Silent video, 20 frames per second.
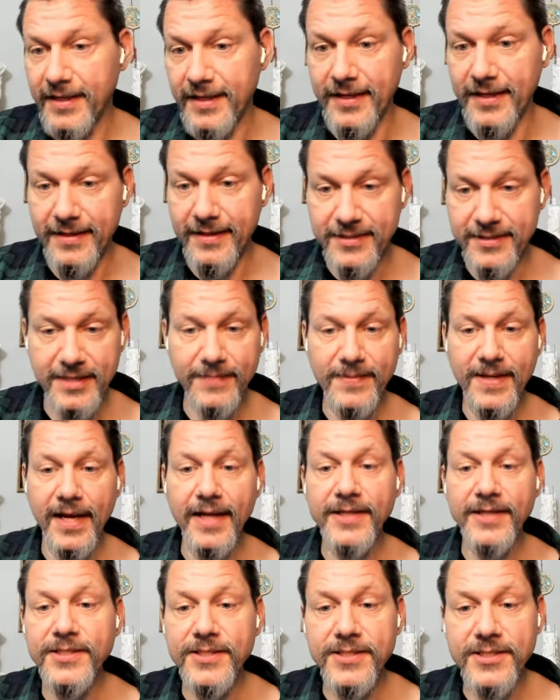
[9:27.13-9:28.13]

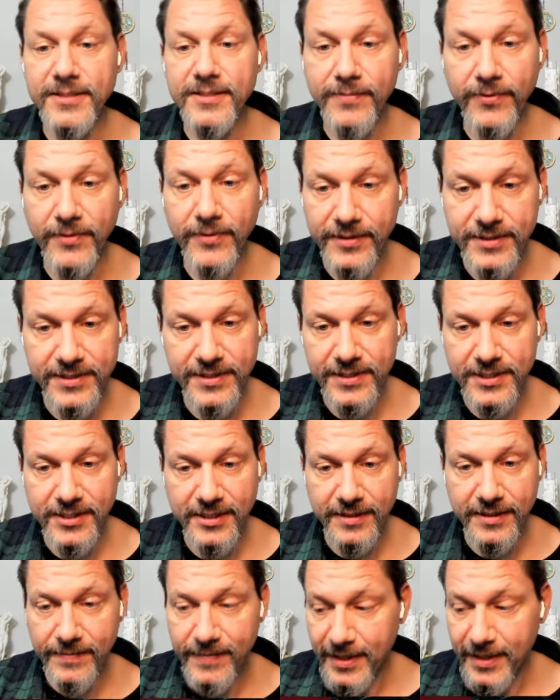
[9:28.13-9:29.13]
subconscious support
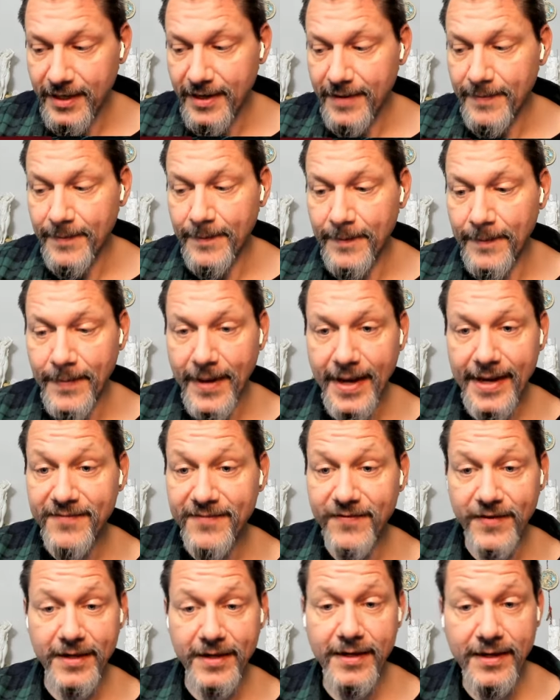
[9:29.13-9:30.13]
system. My
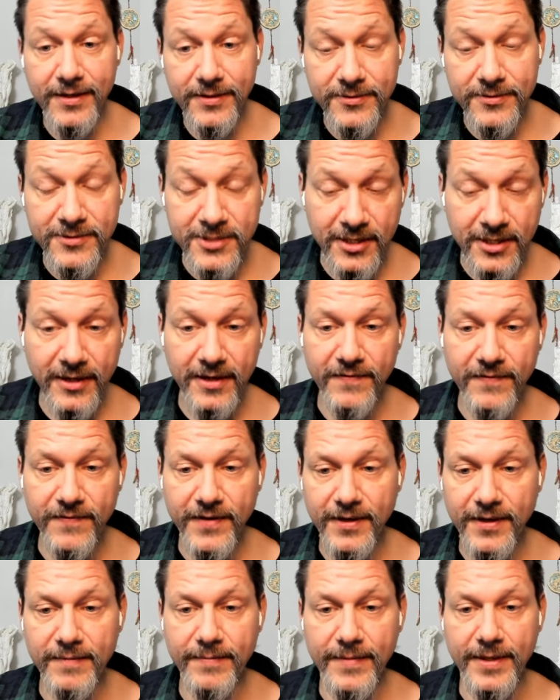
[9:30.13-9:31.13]
videos are
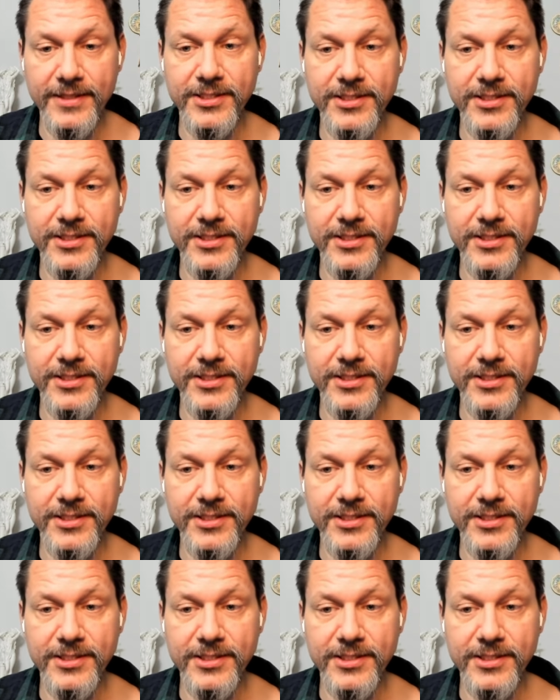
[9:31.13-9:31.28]
very much